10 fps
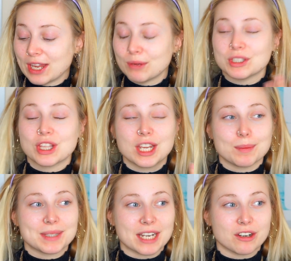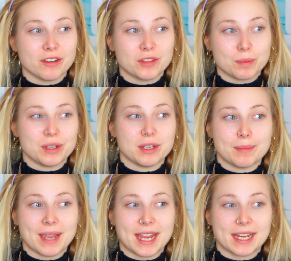It was 30% off the Beauty
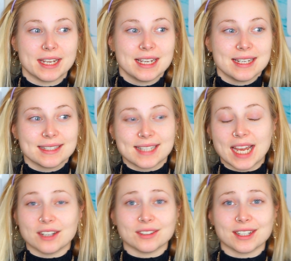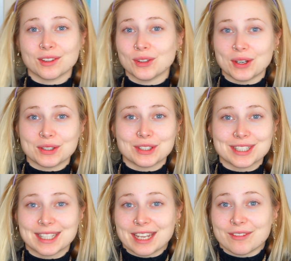Bay sale and I thought I'd
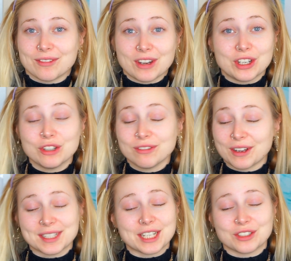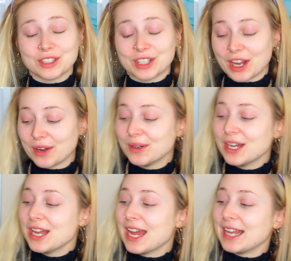just give a new foundation a go.
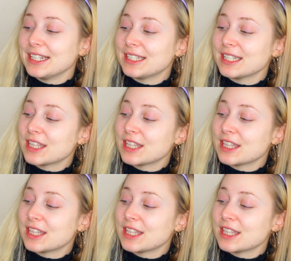And this is